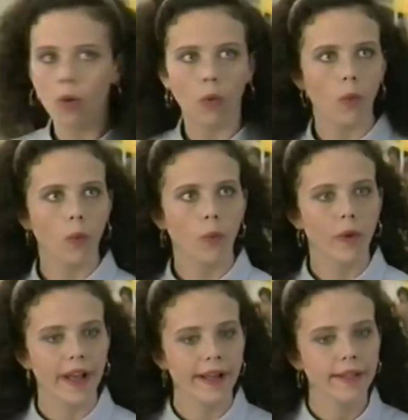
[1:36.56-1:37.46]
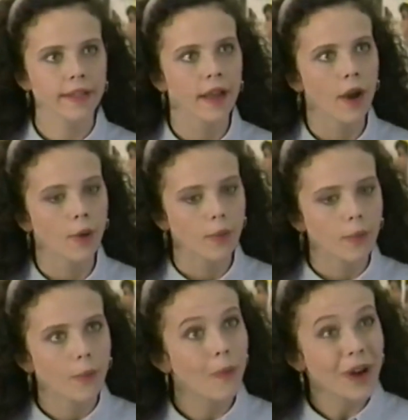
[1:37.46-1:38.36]
not you at all. Well,
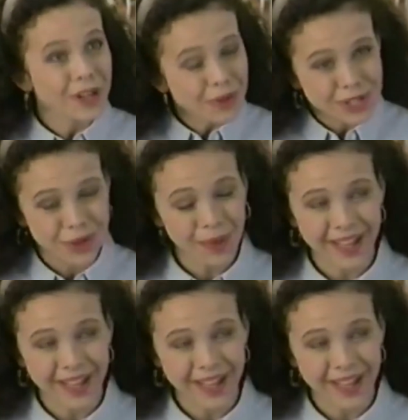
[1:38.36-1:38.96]
what do you want?